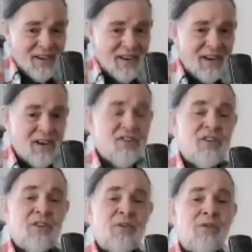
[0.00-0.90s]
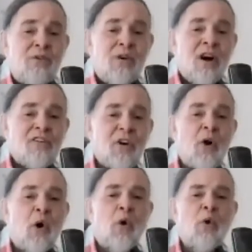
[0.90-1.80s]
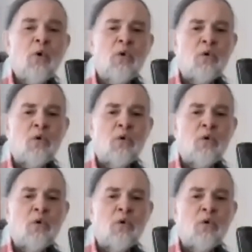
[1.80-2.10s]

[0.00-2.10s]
unless you offer gold.